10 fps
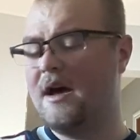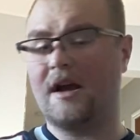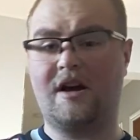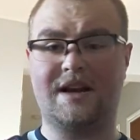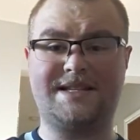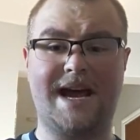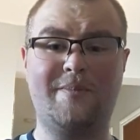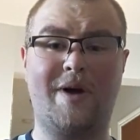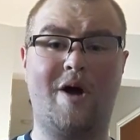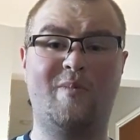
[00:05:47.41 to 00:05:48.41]
I caught a
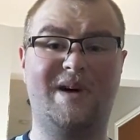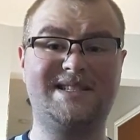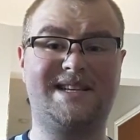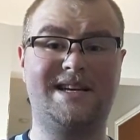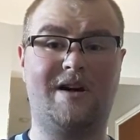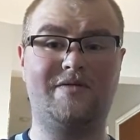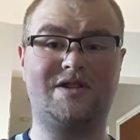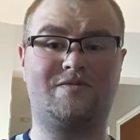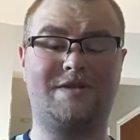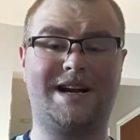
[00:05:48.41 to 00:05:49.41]
10-pound muskie on
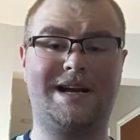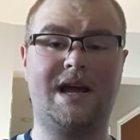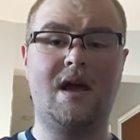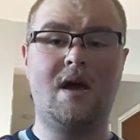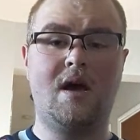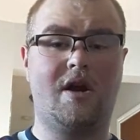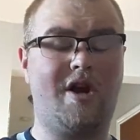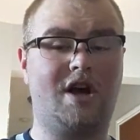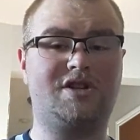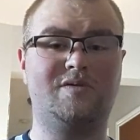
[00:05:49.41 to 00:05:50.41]
this rig
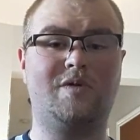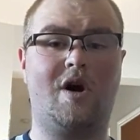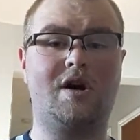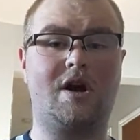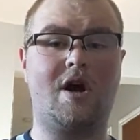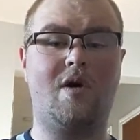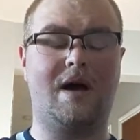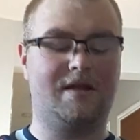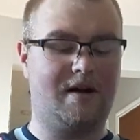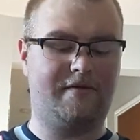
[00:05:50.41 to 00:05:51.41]
not too long ago.
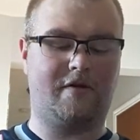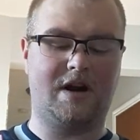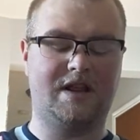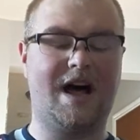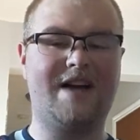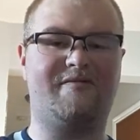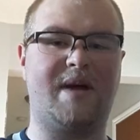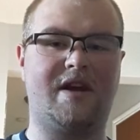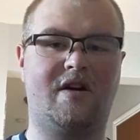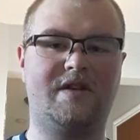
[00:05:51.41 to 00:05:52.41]
I love running live
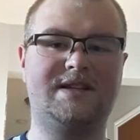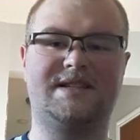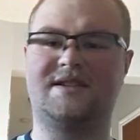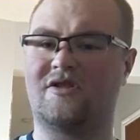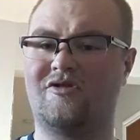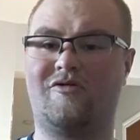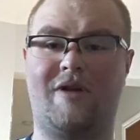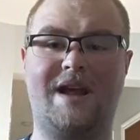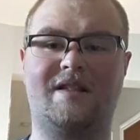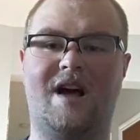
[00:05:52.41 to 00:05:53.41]
bait on this. This is a
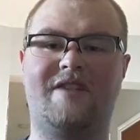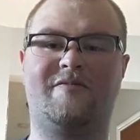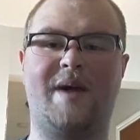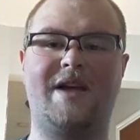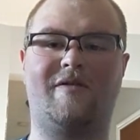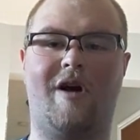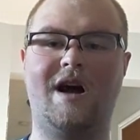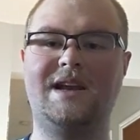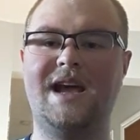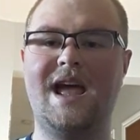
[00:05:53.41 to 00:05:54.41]
great live bait
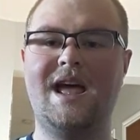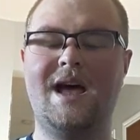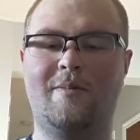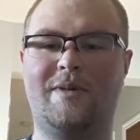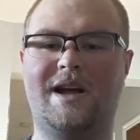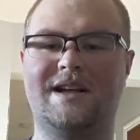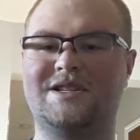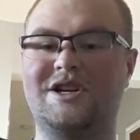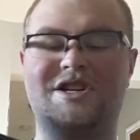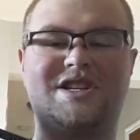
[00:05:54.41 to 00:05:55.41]
rod
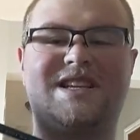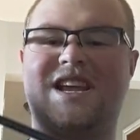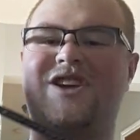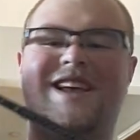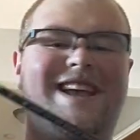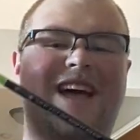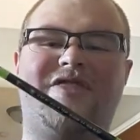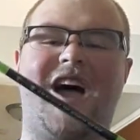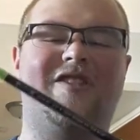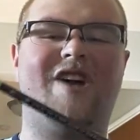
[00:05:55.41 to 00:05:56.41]
because you can
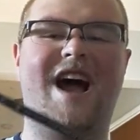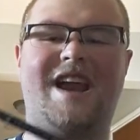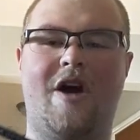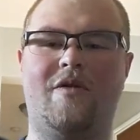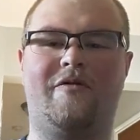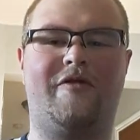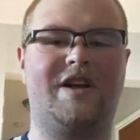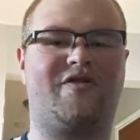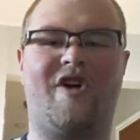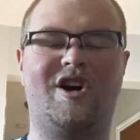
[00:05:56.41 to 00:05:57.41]
get that line out
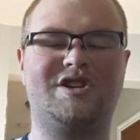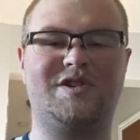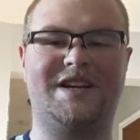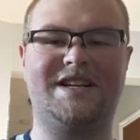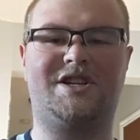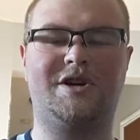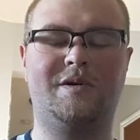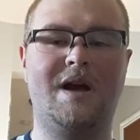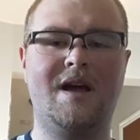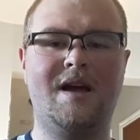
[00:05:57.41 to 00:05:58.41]
as far as you need
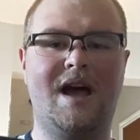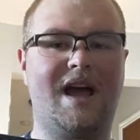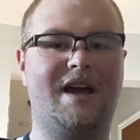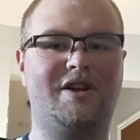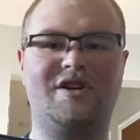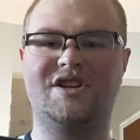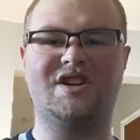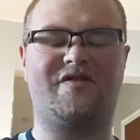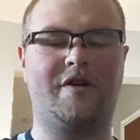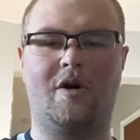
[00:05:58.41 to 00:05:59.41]
to, and you can
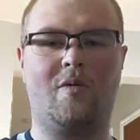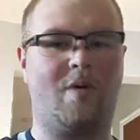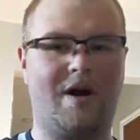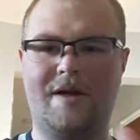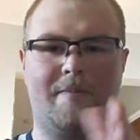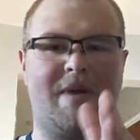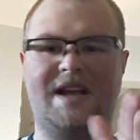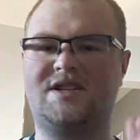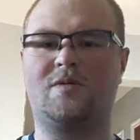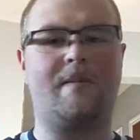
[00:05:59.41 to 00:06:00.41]
just feel where that
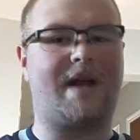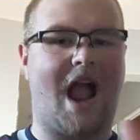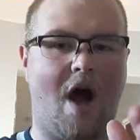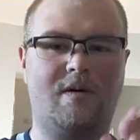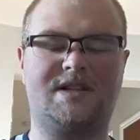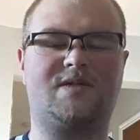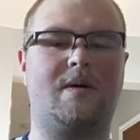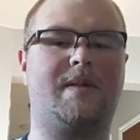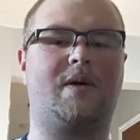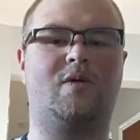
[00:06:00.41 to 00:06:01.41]
bait's swimming, how it's
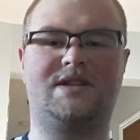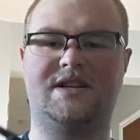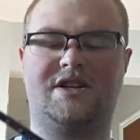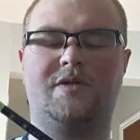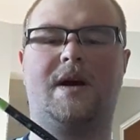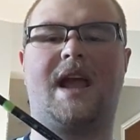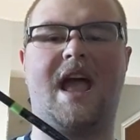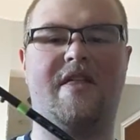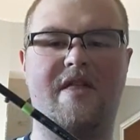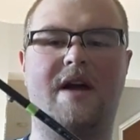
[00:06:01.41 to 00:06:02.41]
swimming, what's it doing,
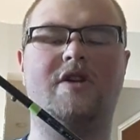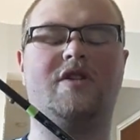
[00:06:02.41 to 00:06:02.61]
and then